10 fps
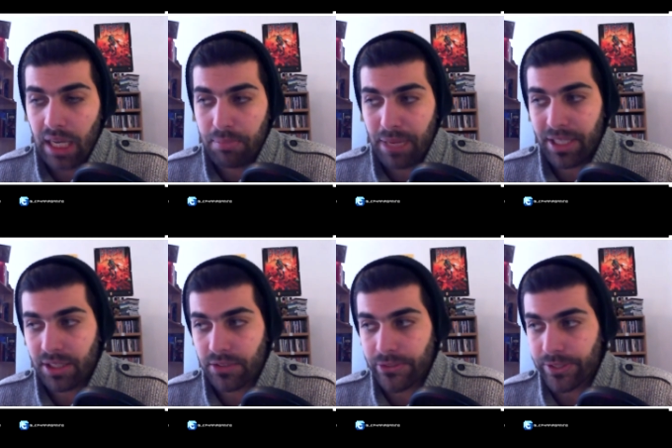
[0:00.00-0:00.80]
maybe in
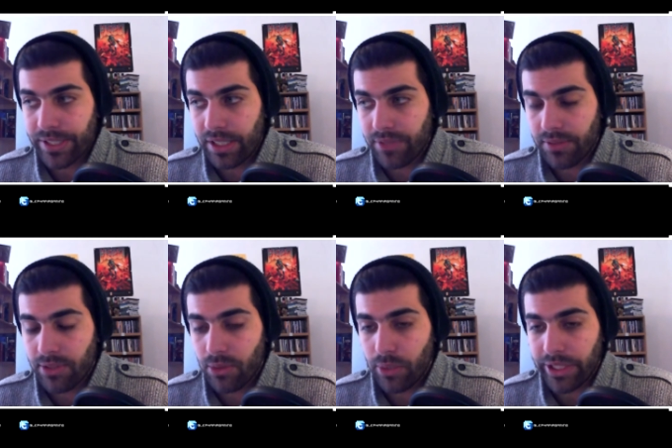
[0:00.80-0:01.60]
Constructed, even
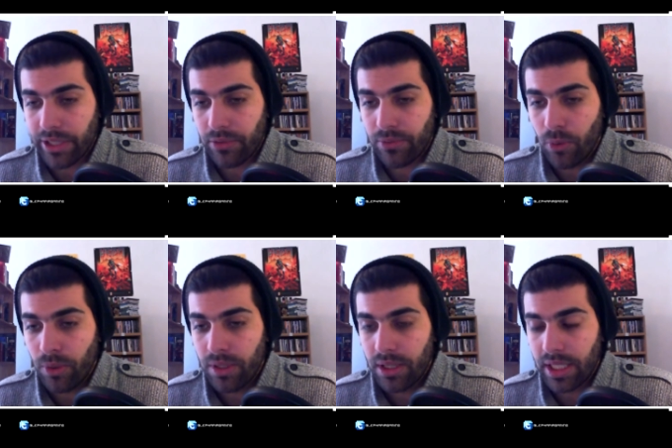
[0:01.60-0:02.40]
if you want to go for
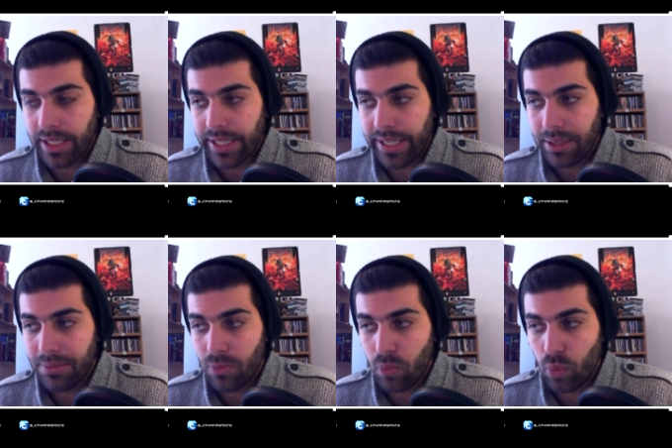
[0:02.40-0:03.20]
like a
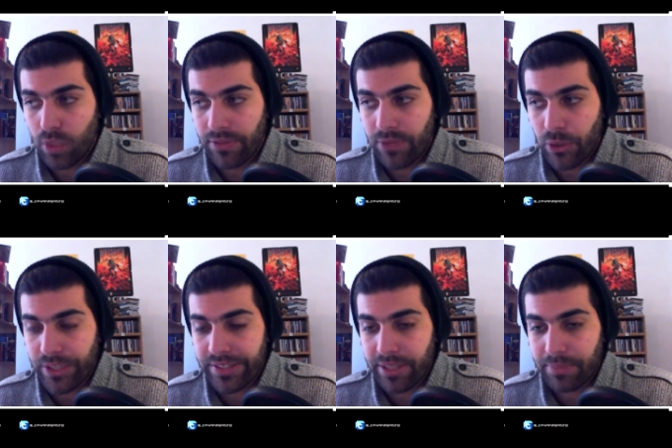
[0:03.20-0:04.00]
Wind
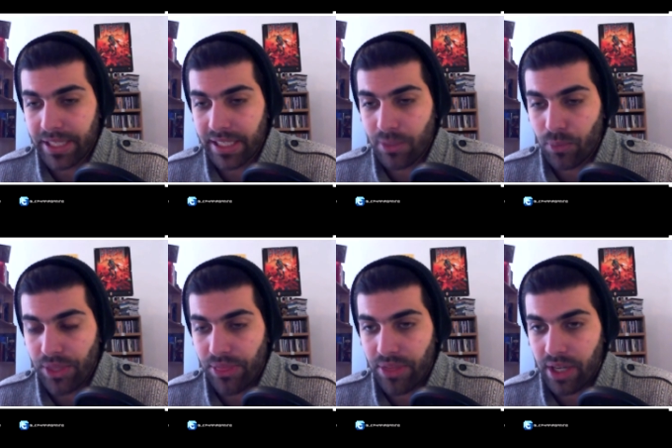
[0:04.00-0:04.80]
Fury type deck
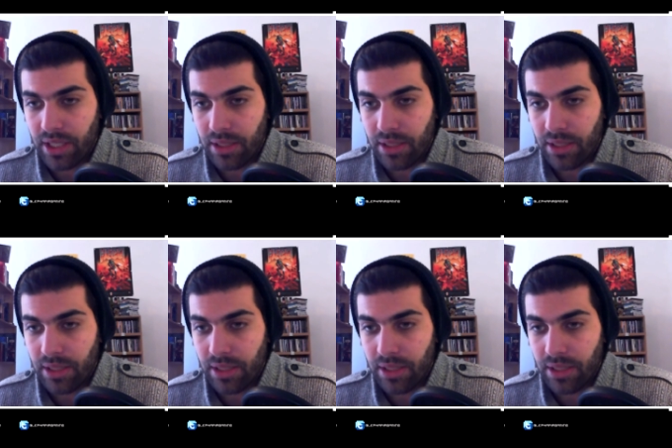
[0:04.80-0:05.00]
with